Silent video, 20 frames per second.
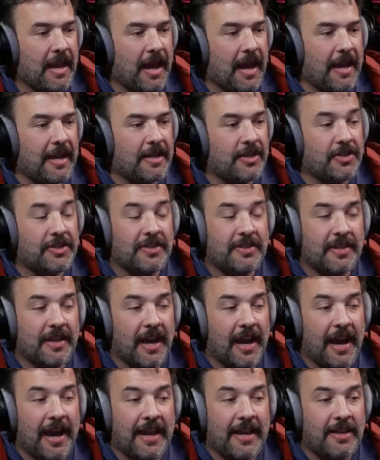I
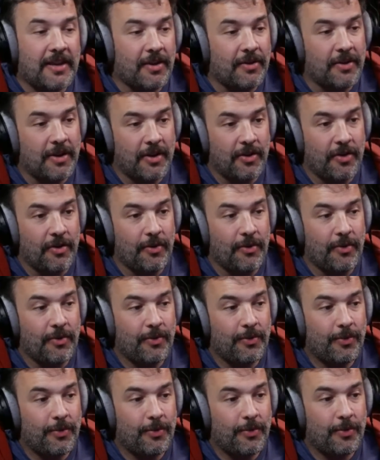don't know.
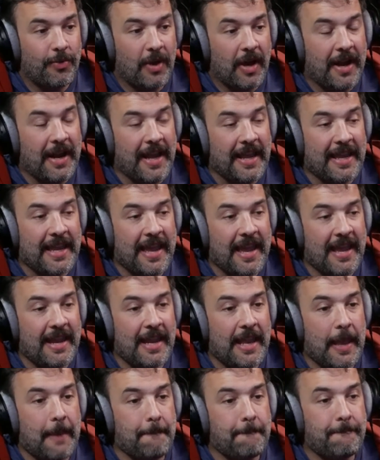And I
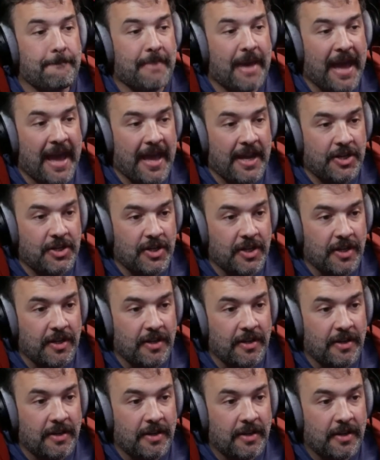can't
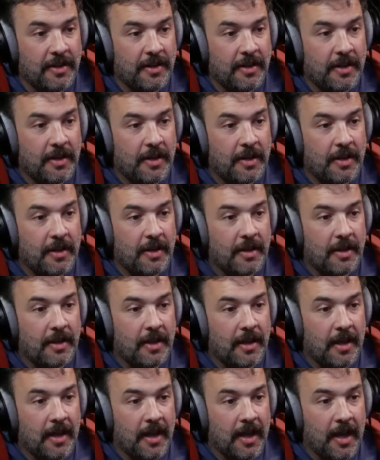imagine
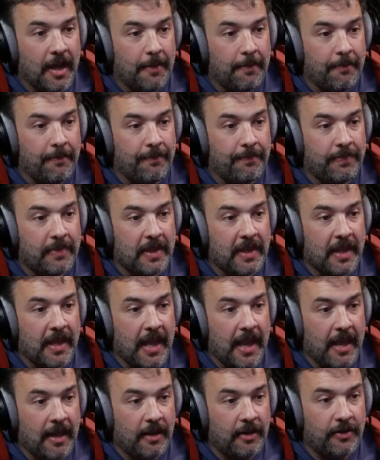
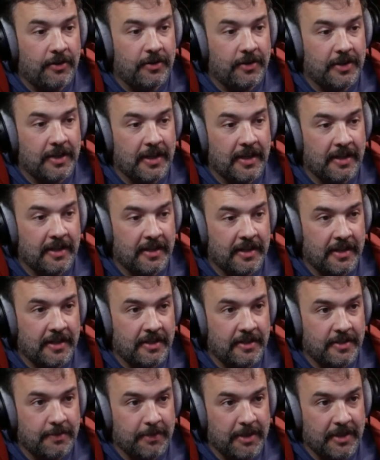elder
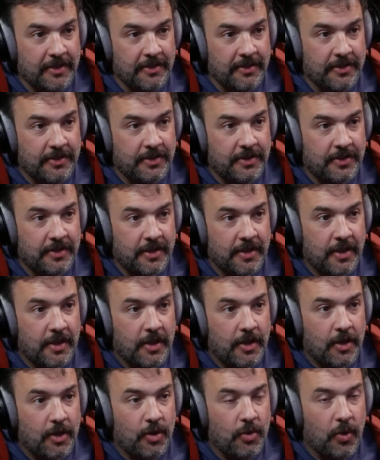D&Dsmans
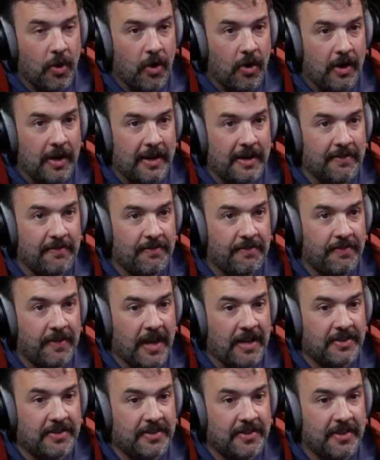who are
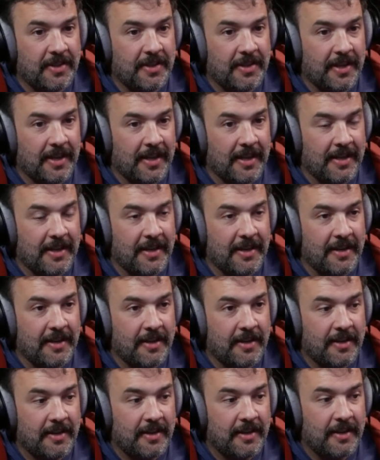invested in
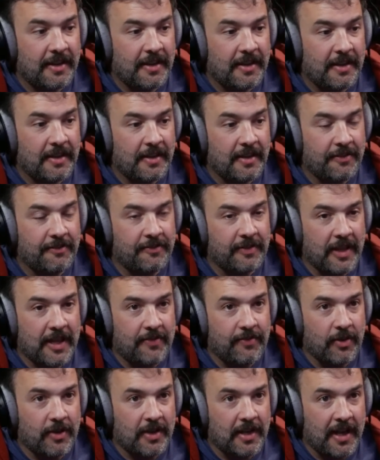the
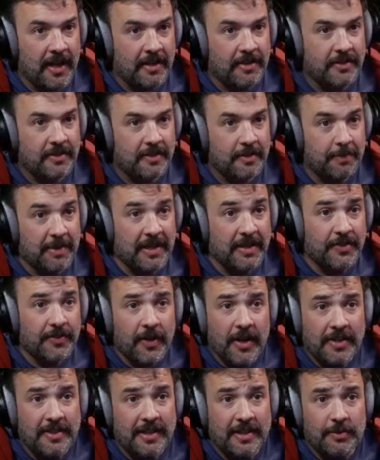flavor text, because
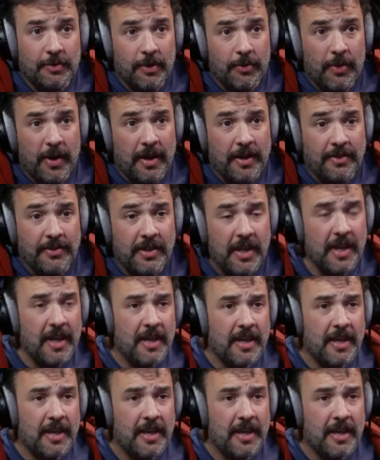for us, that's what it was.